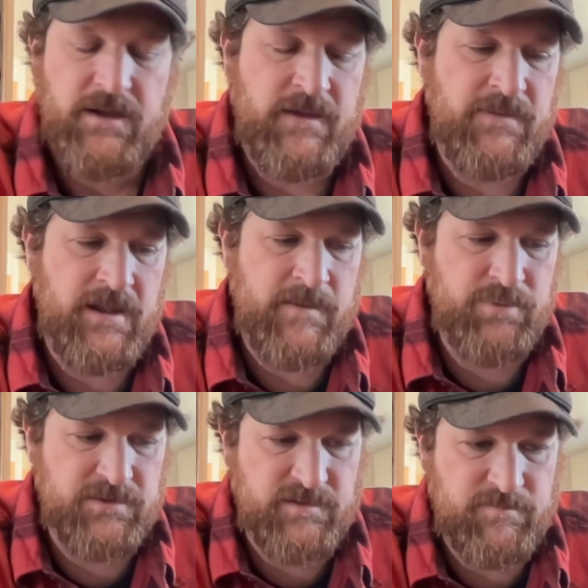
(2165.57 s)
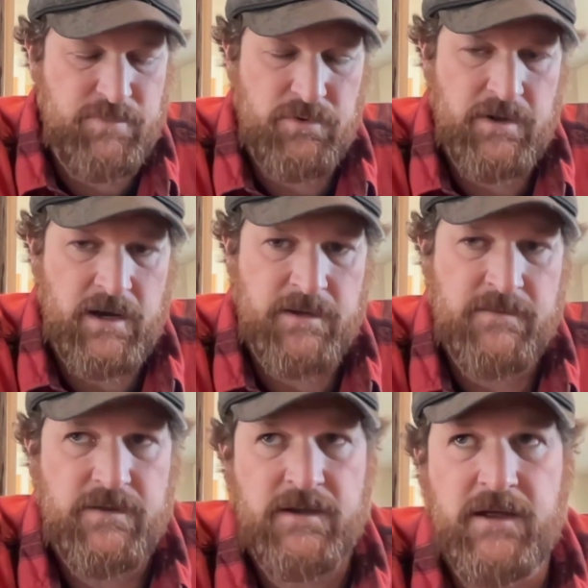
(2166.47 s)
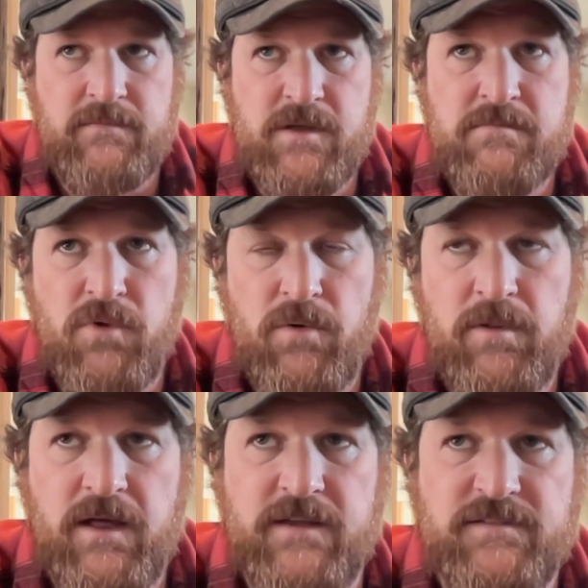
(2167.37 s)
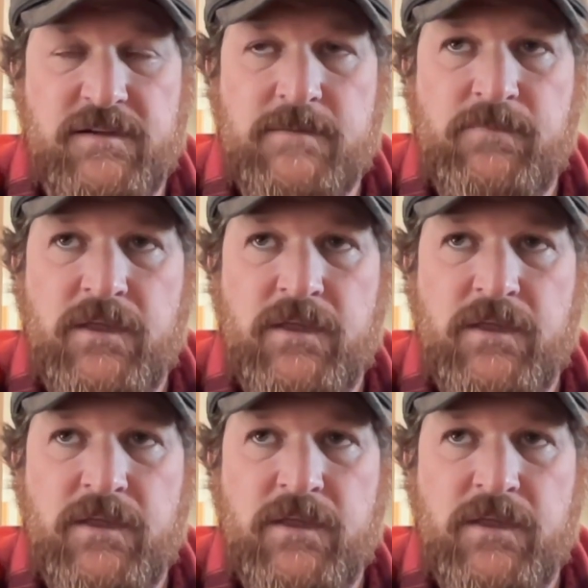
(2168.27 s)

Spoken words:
And then I put this boot on and I immobilize it